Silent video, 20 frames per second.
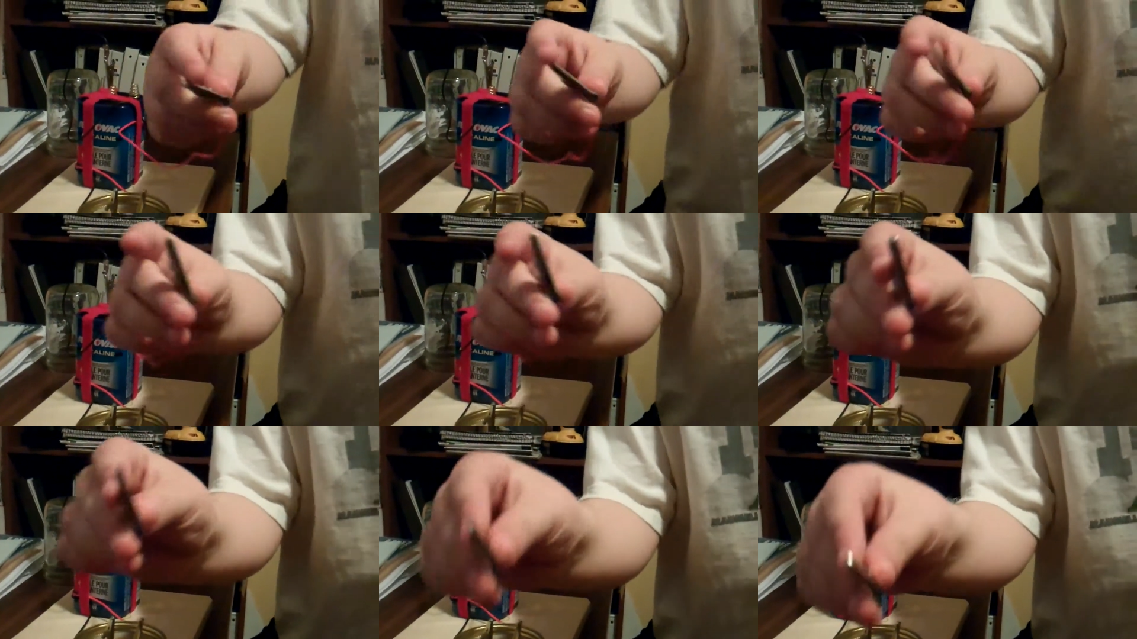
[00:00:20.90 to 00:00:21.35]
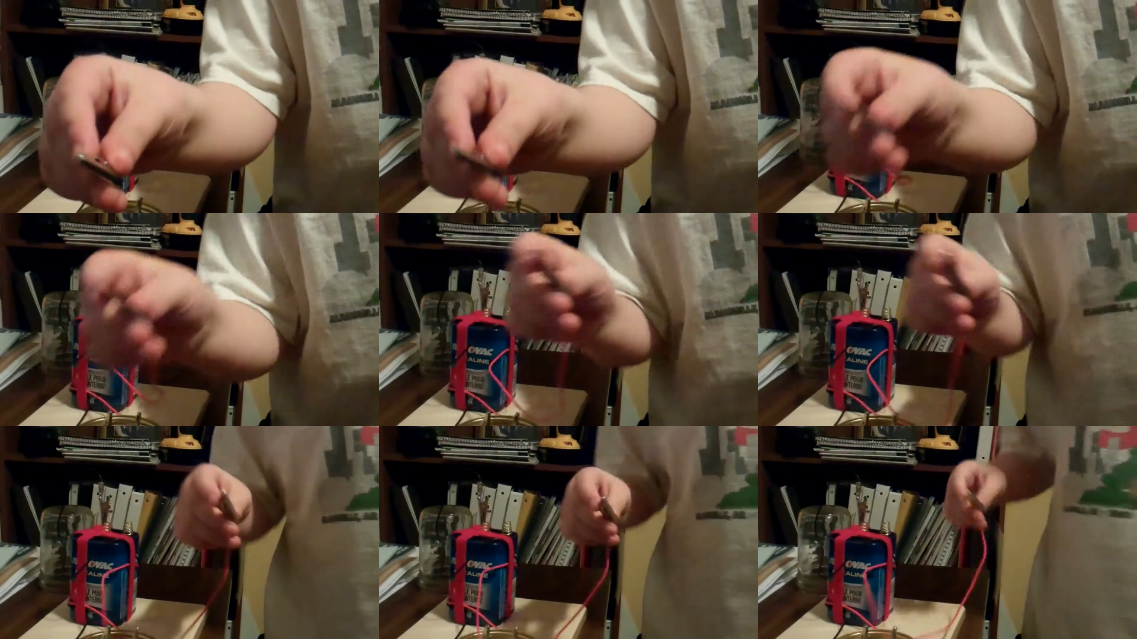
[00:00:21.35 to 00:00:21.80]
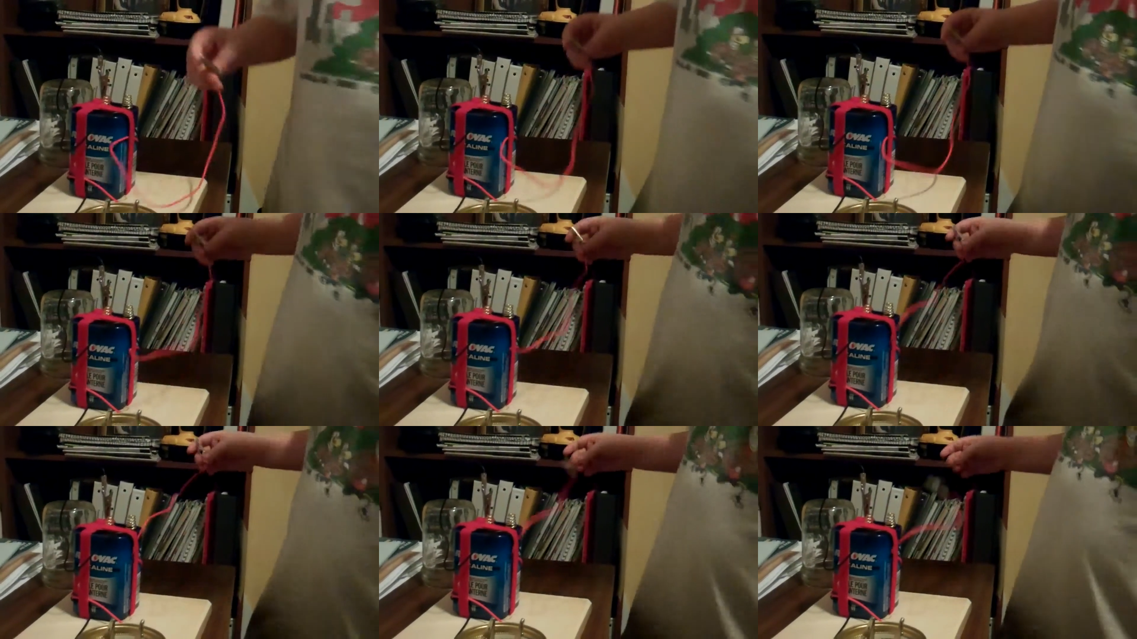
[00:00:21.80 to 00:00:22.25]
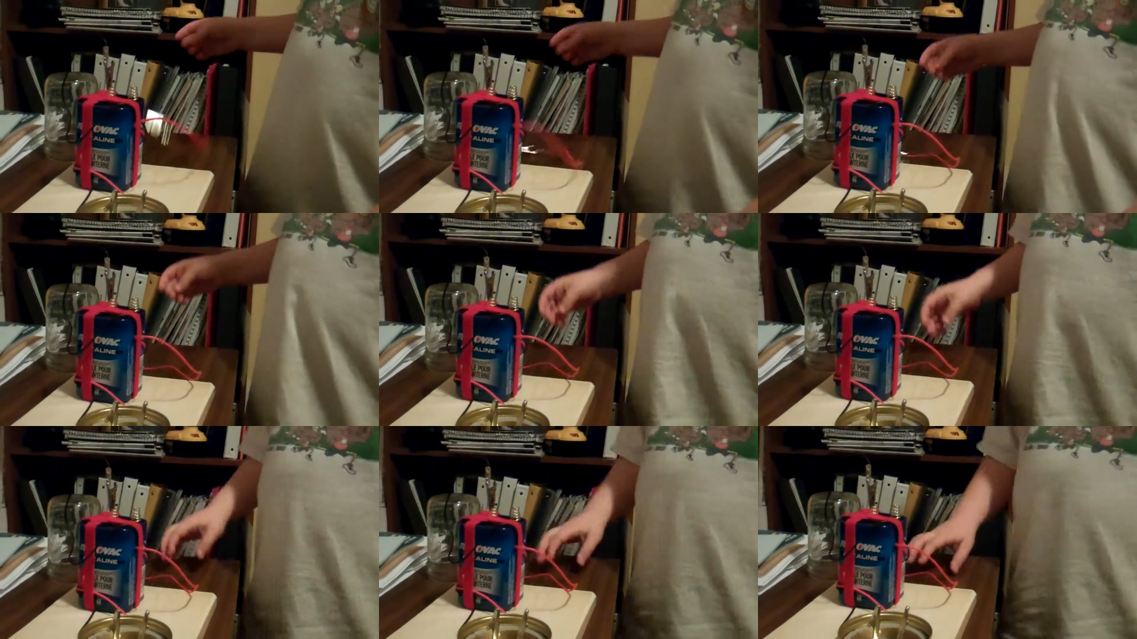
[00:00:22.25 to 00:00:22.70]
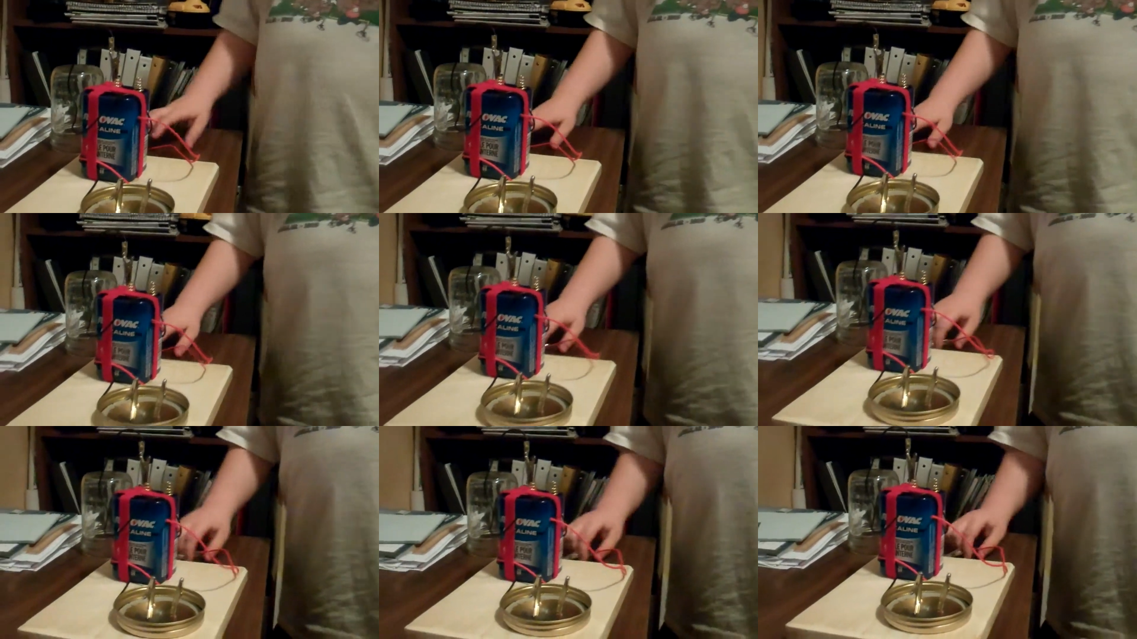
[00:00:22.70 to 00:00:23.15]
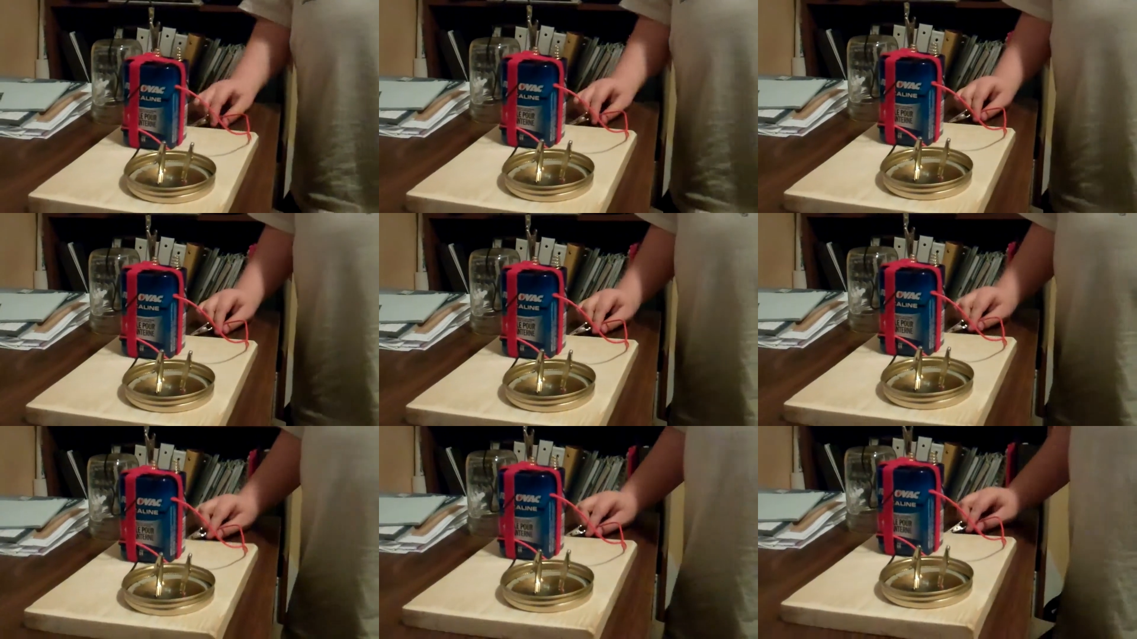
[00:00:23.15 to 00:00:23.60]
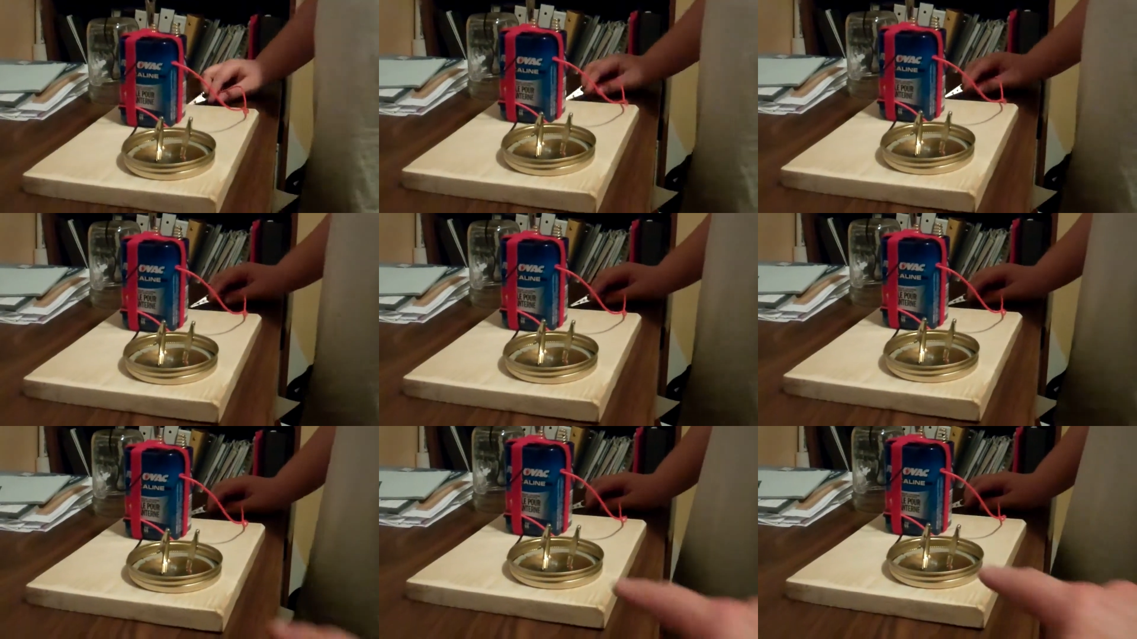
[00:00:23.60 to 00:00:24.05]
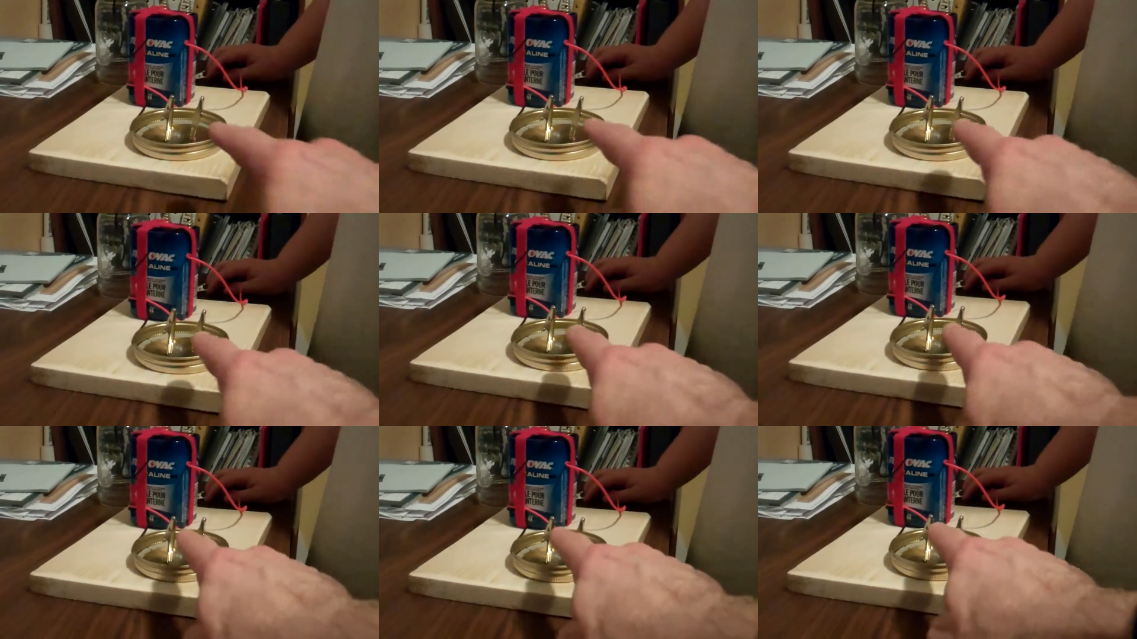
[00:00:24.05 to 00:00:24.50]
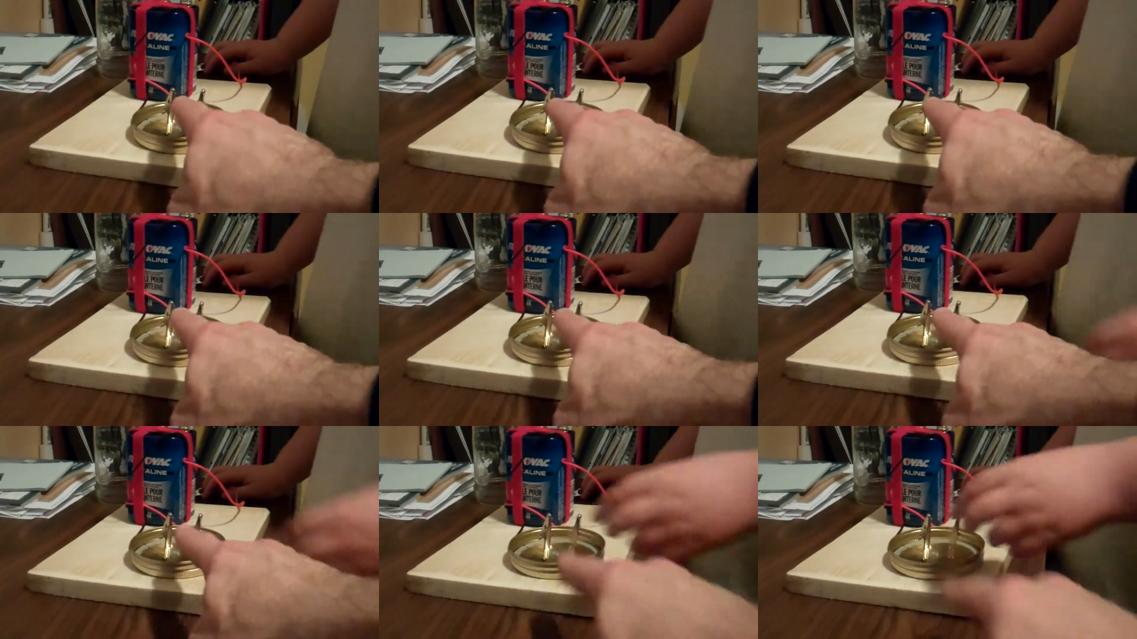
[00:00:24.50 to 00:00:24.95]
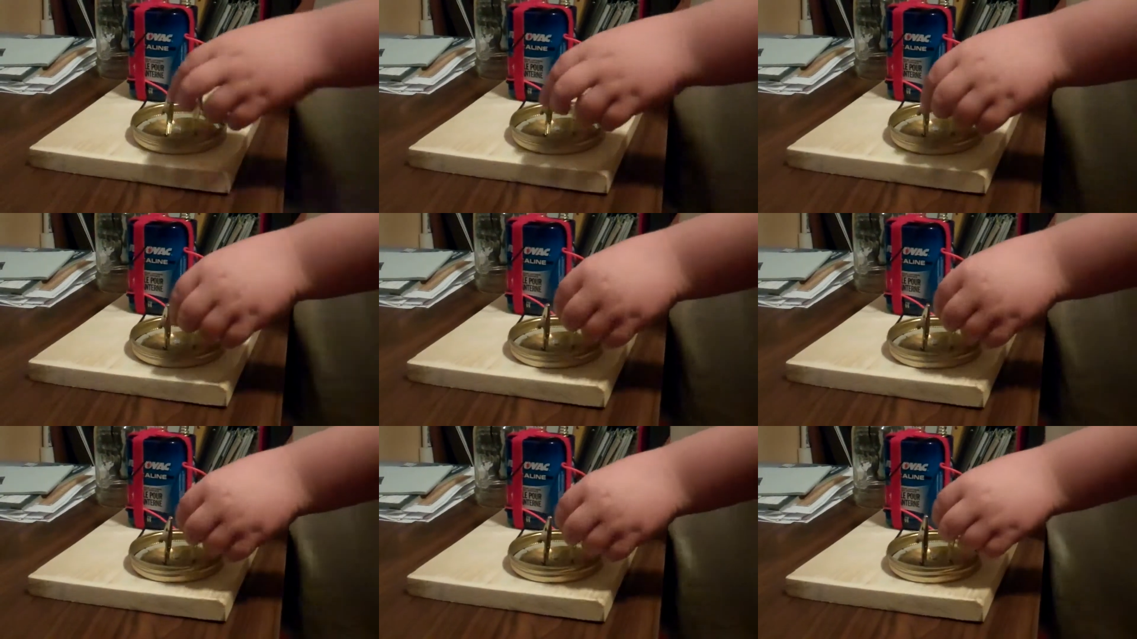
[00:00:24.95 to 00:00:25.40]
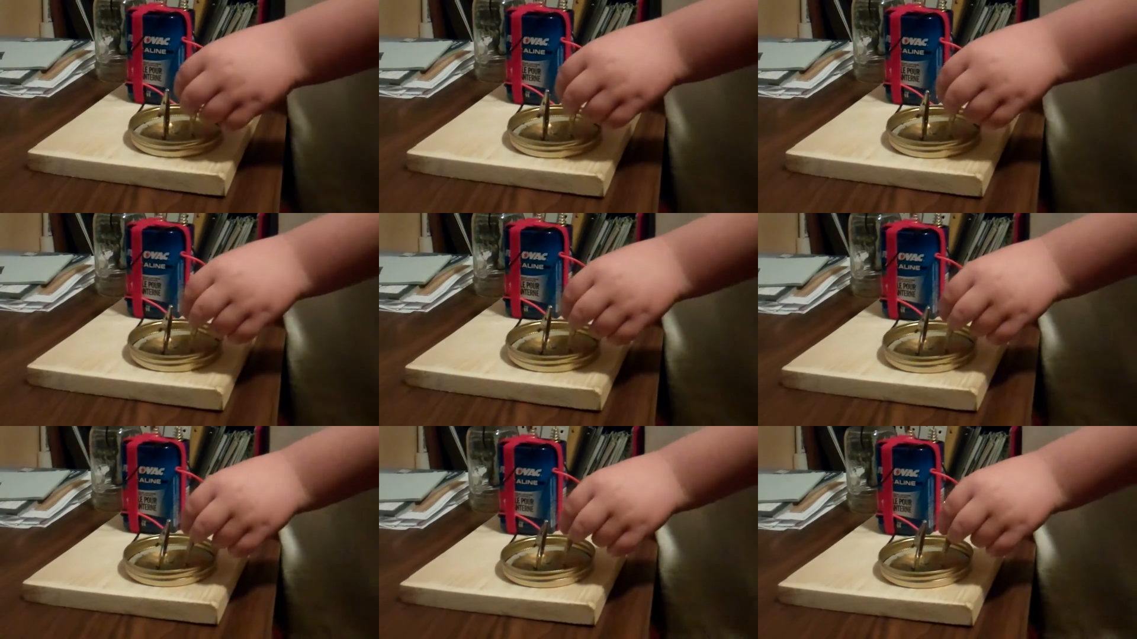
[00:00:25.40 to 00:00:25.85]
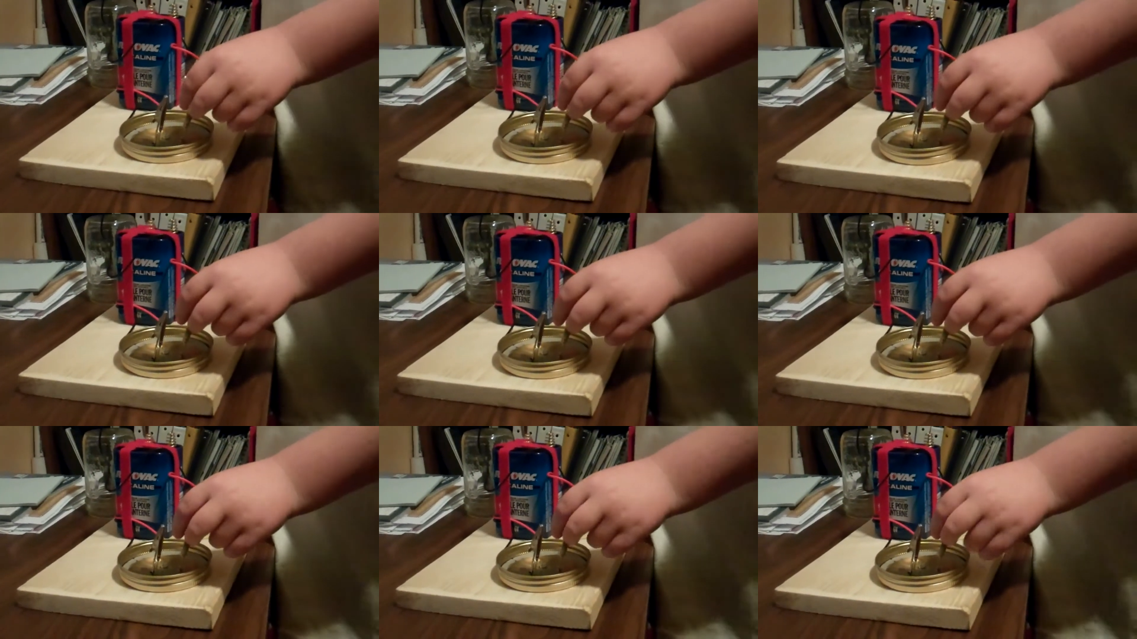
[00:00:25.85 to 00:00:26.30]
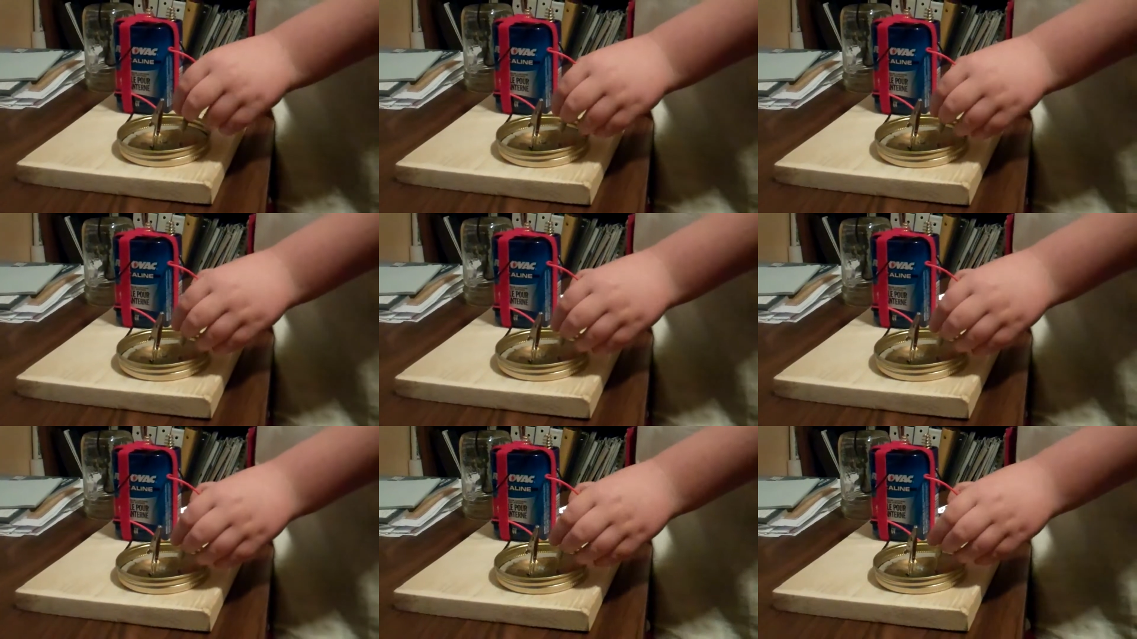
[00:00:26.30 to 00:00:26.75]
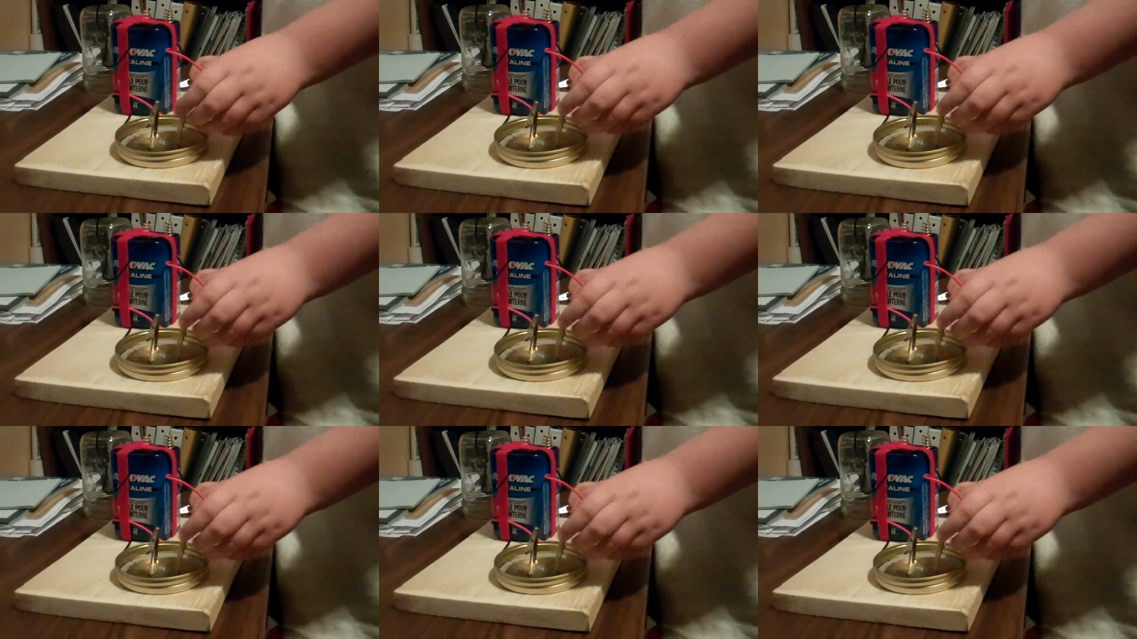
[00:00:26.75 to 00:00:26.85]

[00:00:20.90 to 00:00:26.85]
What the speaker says: [unreadable: no face in view]